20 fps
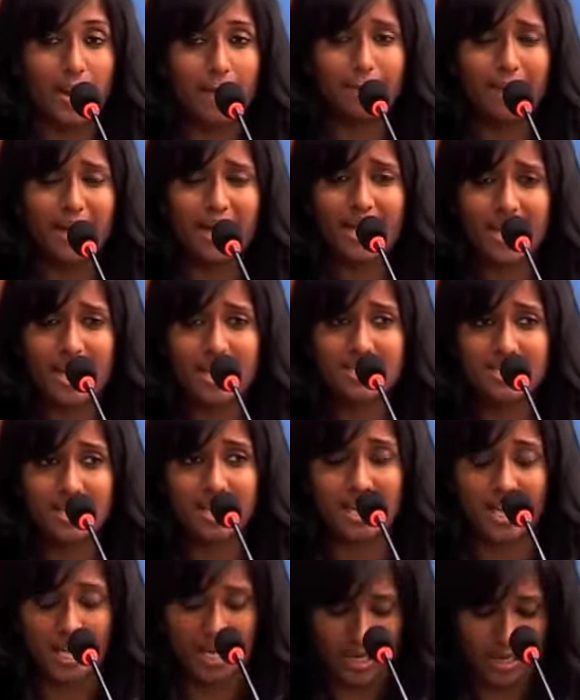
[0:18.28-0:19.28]
My
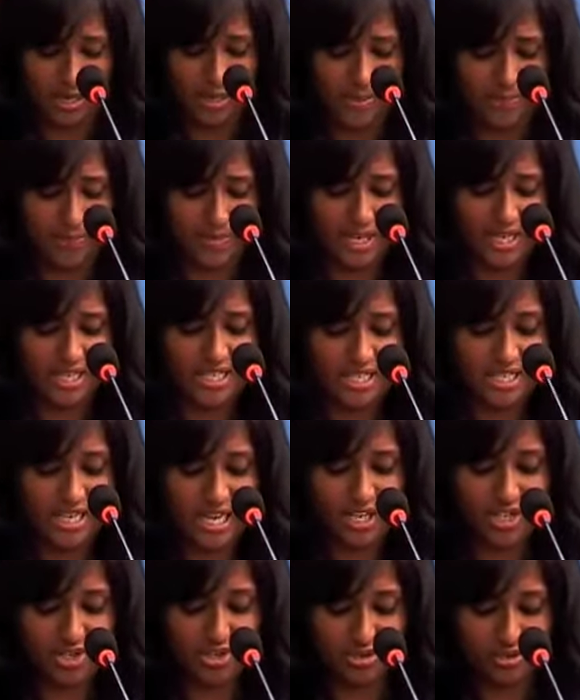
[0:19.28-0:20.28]
essay,
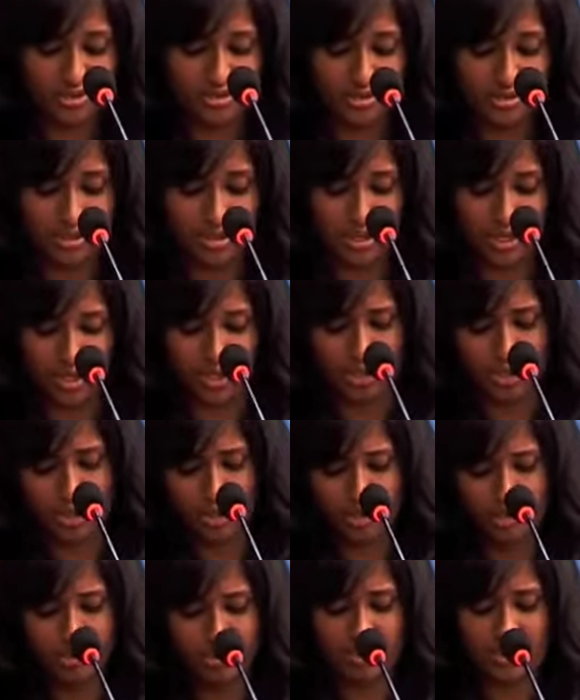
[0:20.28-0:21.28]
International
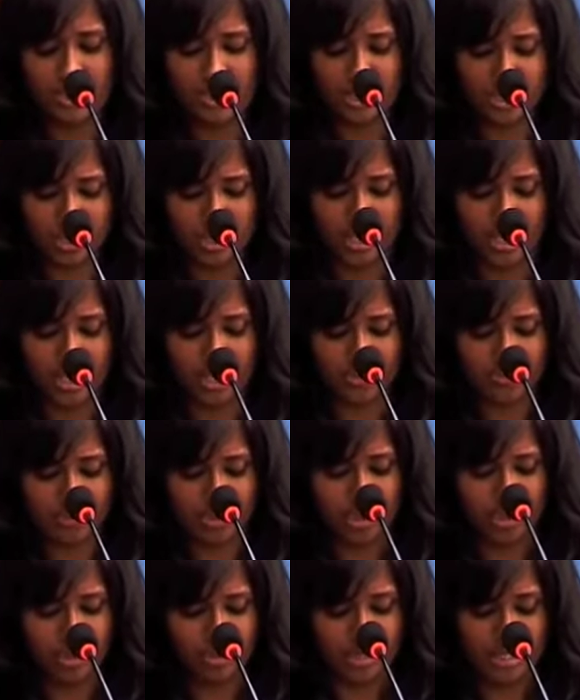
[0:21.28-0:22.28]
Youth Exchange
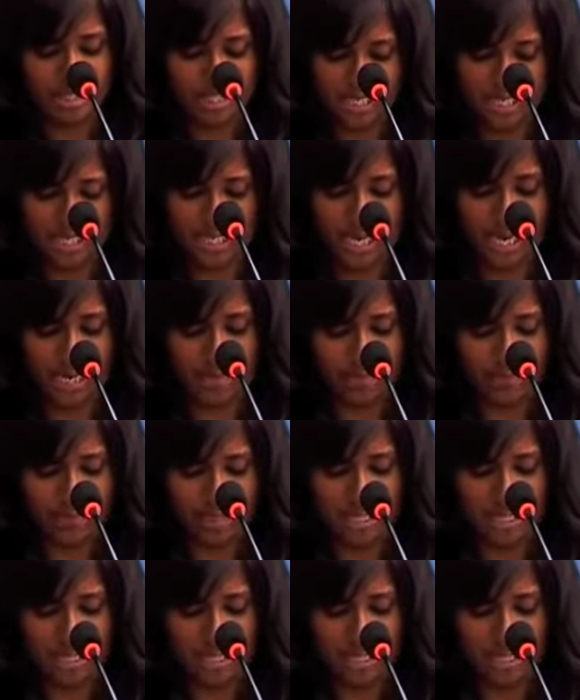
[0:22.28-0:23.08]
for Unity and